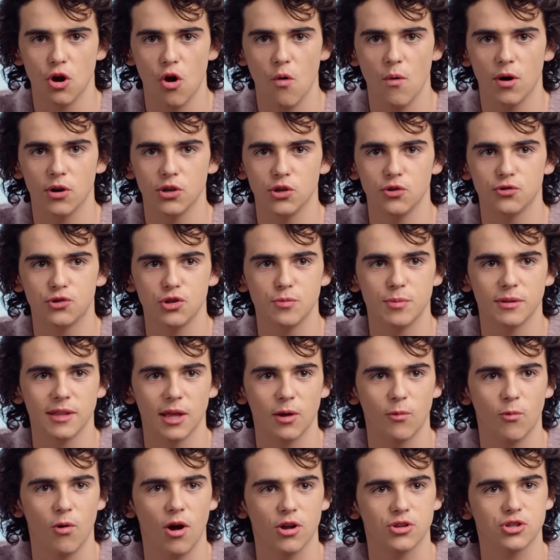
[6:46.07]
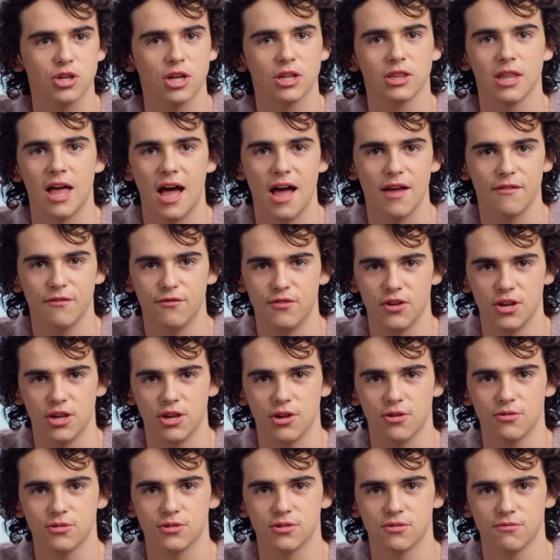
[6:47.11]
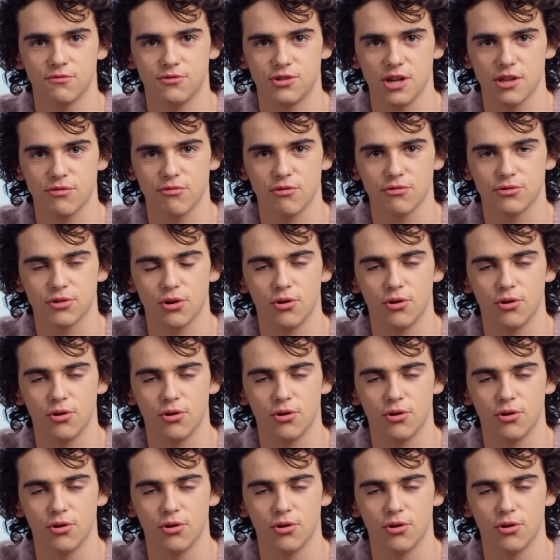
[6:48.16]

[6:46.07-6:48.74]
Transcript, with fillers: go on YouTube and like watch like live videos of Jethro